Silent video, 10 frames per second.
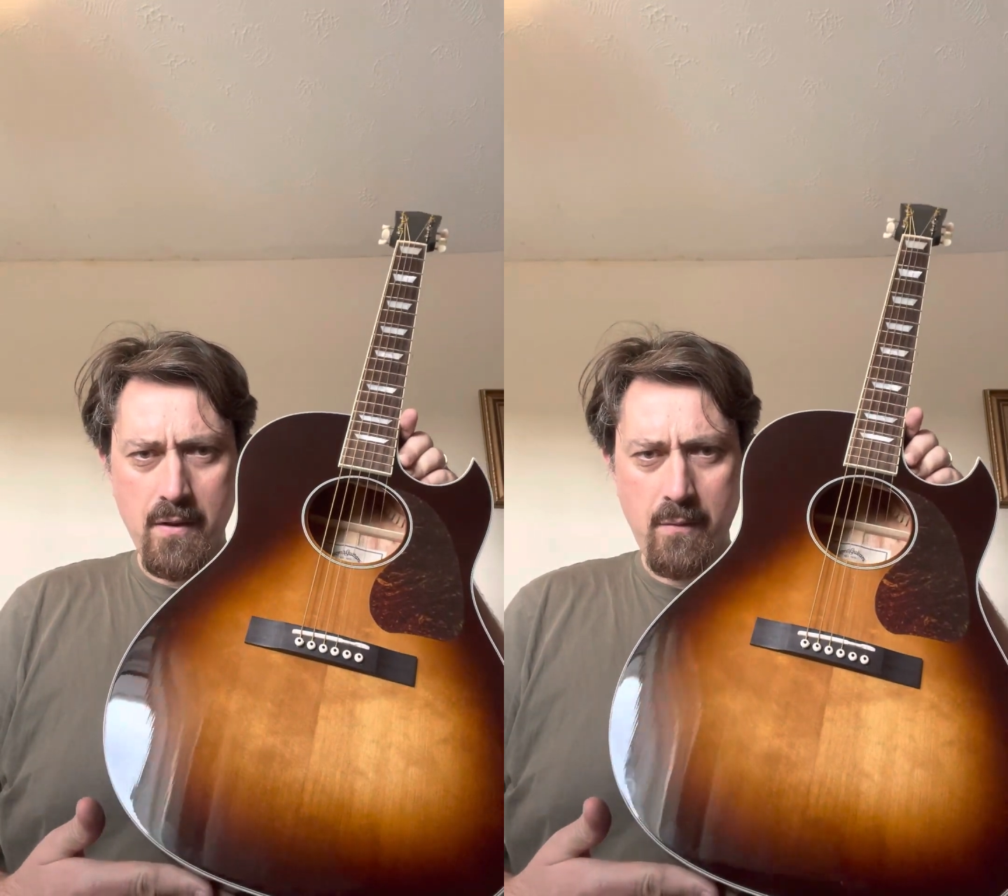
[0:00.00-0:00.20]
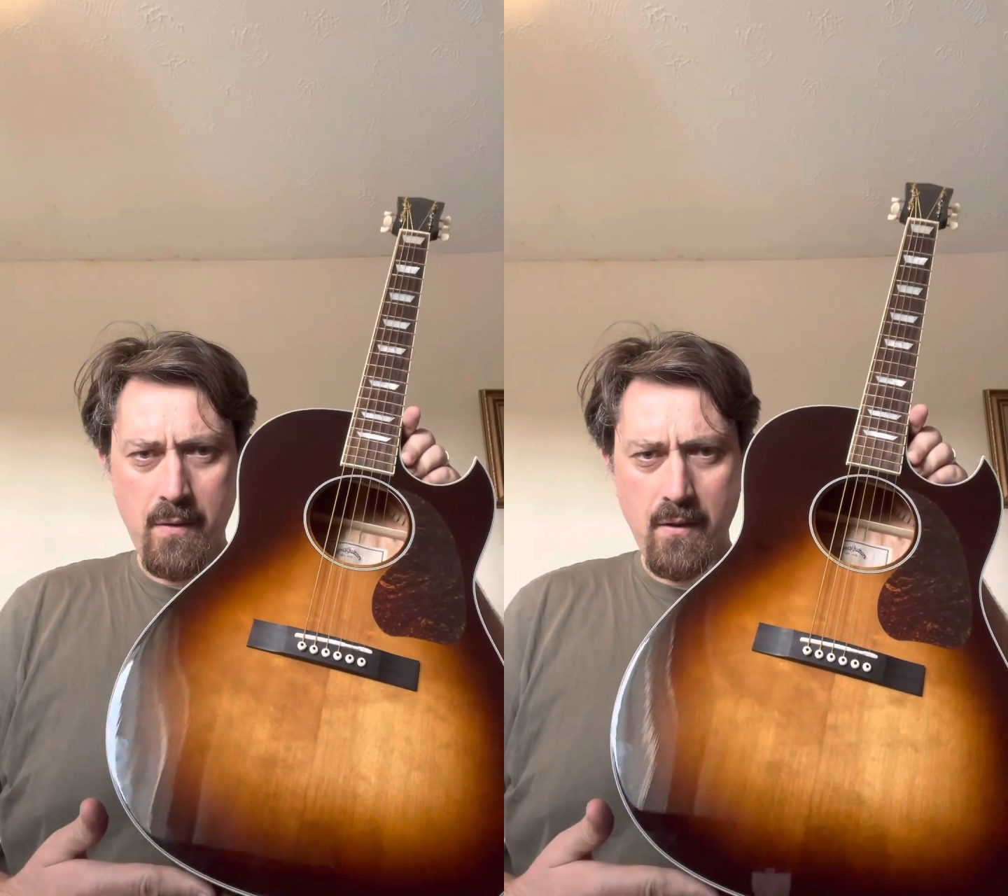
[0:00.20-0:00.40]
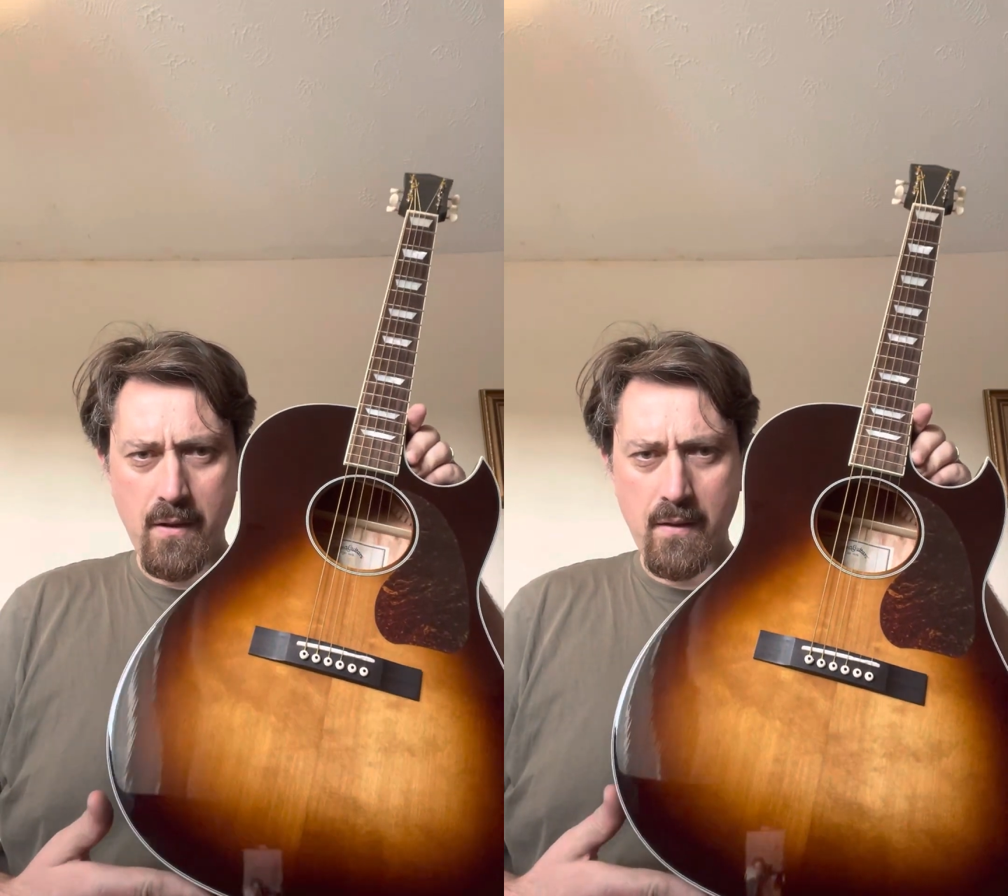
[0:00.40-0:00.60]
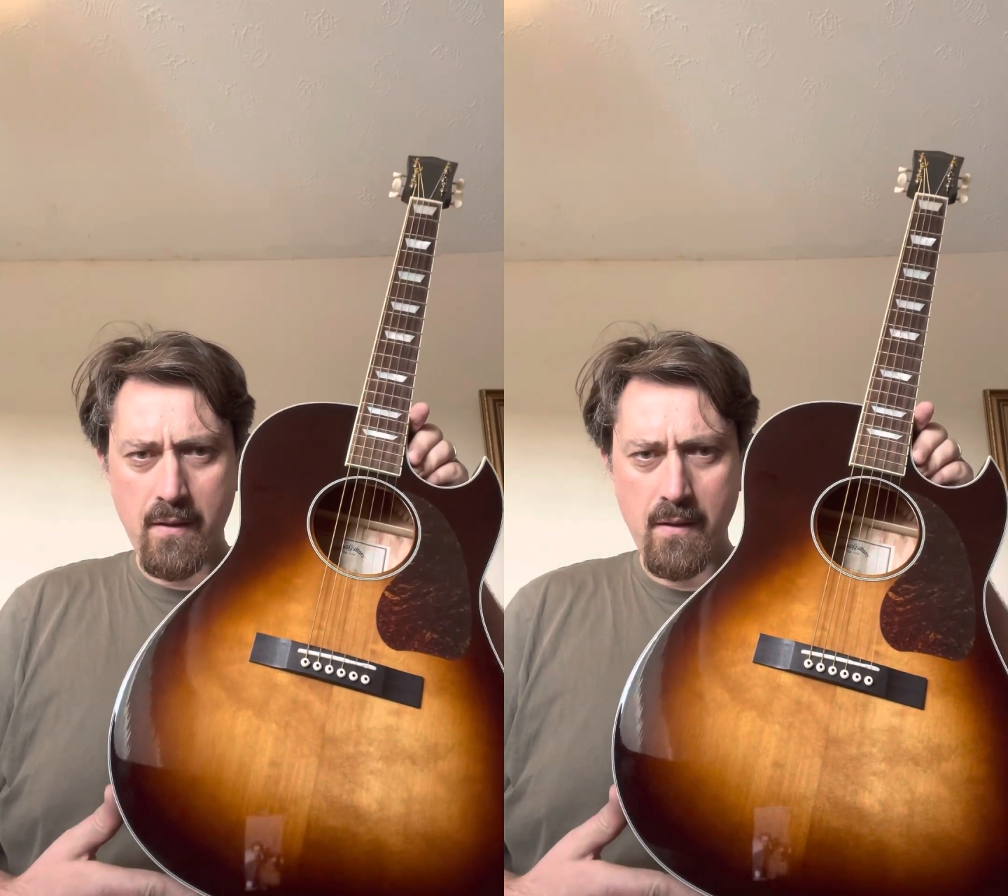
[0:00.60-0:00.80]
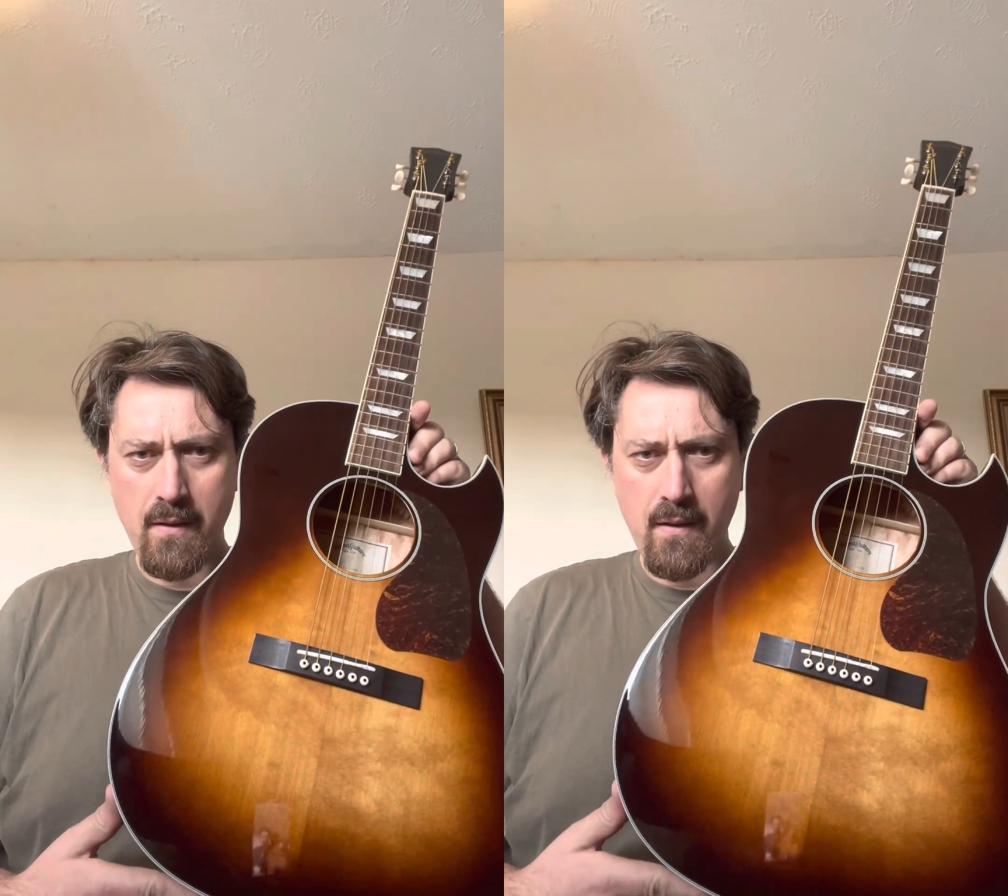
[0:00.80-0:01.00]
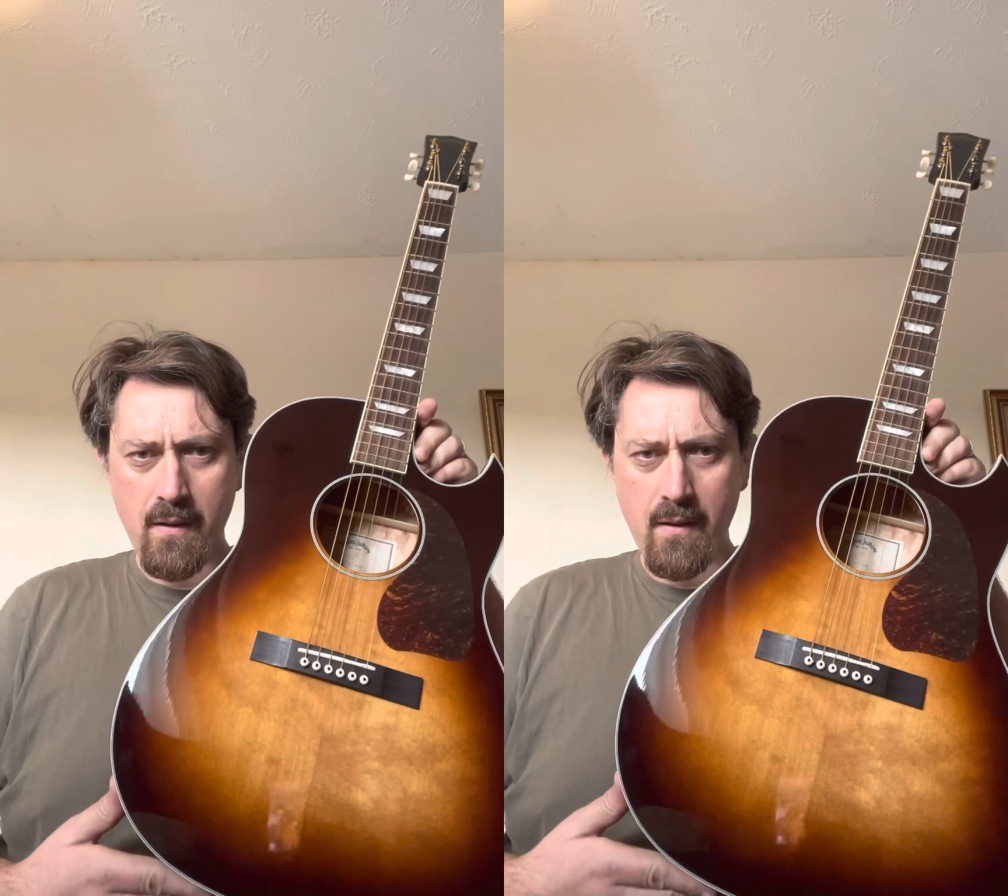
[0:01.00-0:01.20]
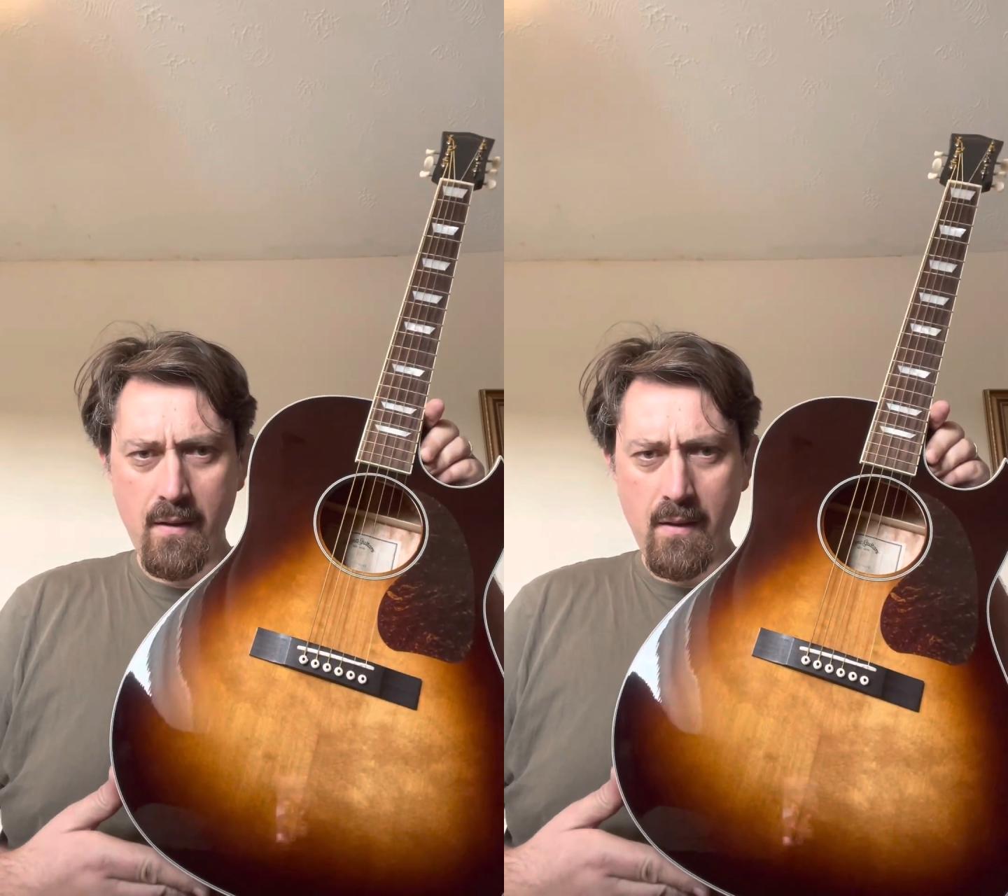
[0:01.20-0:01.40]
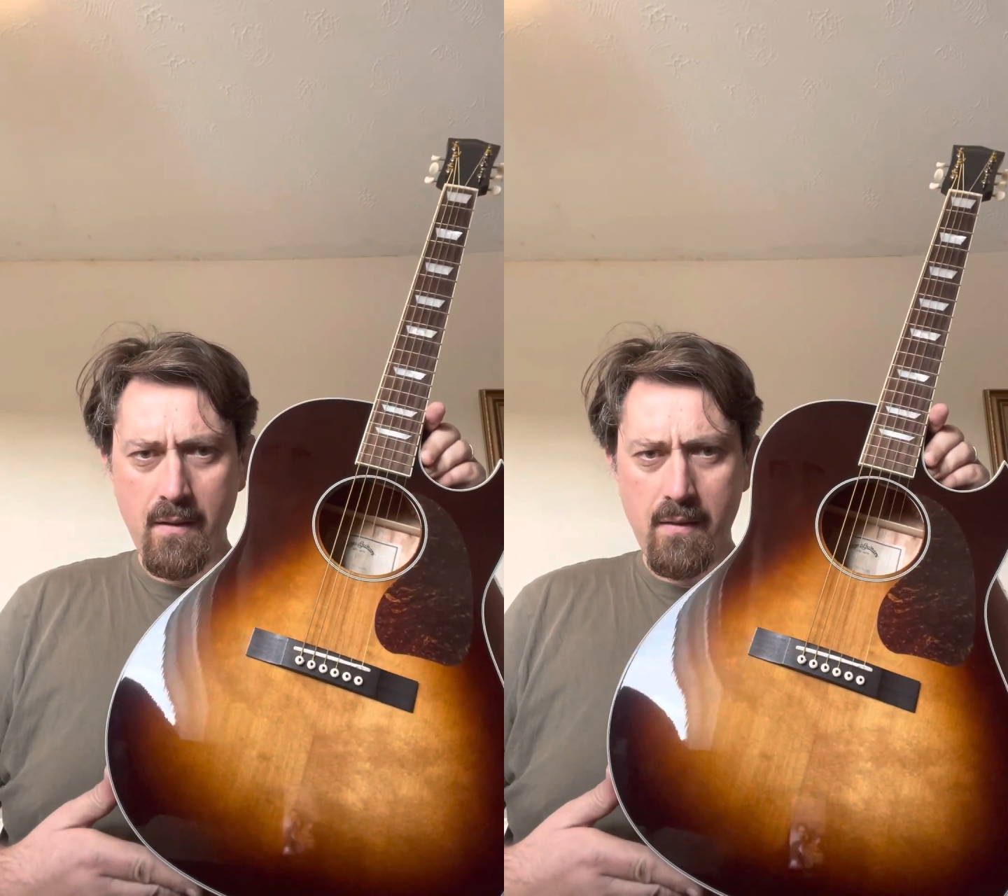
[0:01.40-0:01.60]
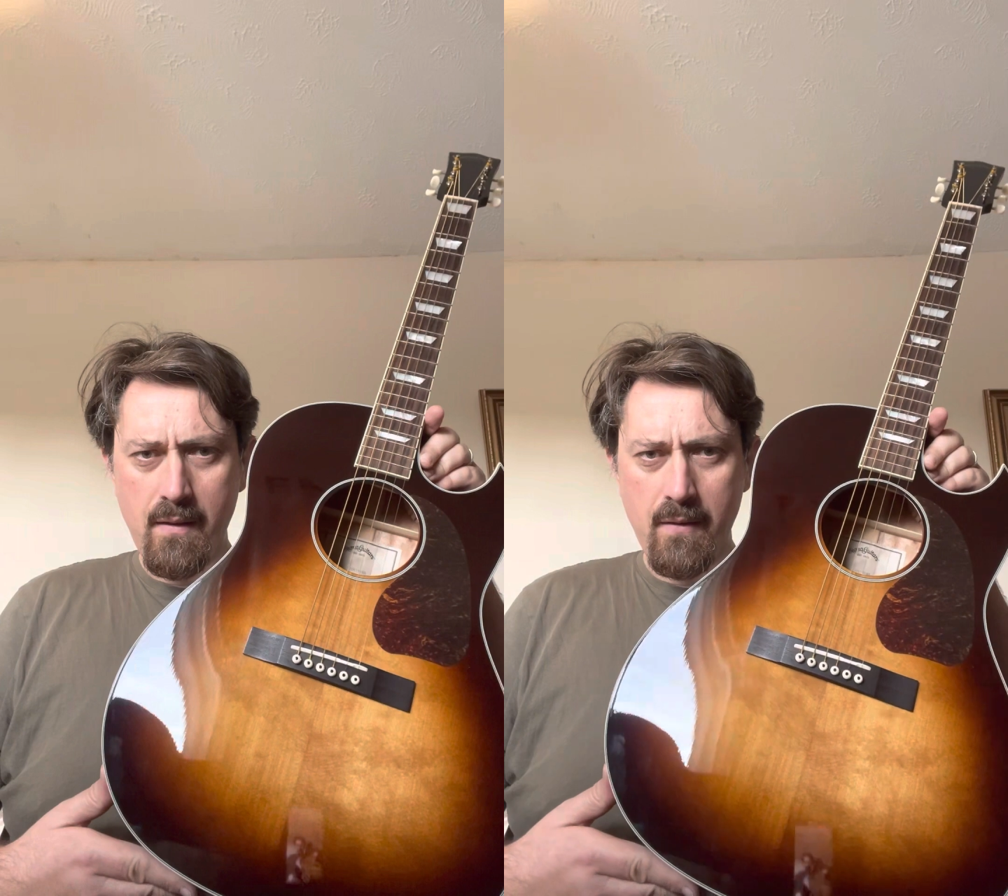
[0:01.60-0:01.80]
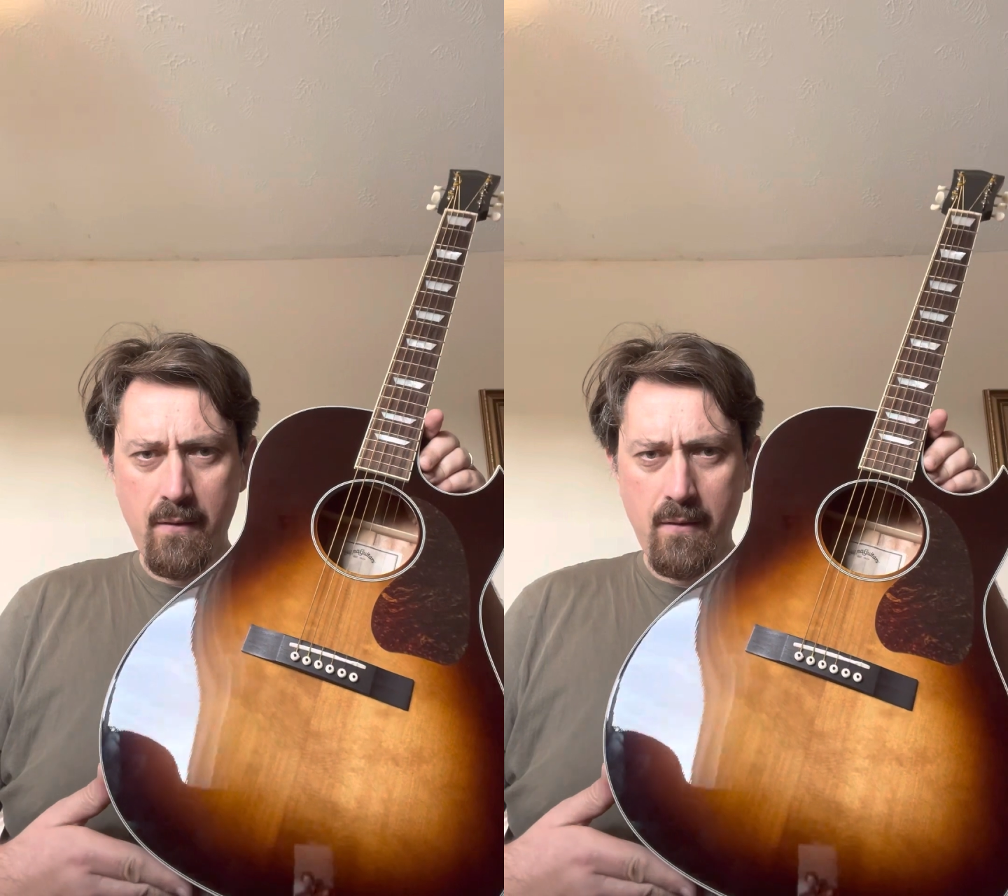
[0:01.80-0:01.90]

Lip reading: And if you look at the